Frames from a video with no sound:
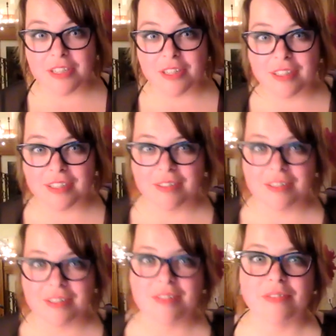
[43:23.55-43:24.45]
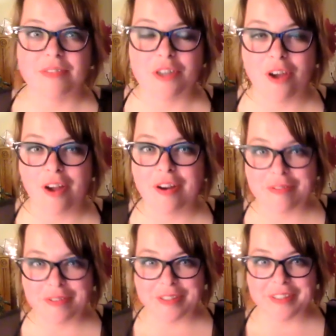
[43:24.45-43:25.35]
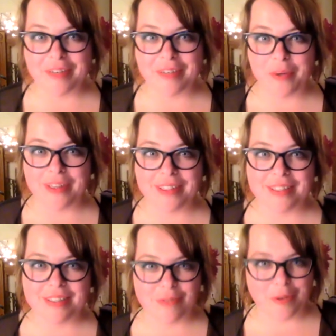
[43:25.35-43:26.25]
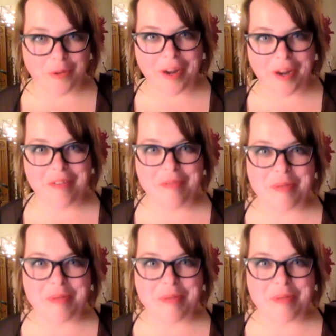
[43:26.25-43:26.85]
started out as a photographer and wanted to photograph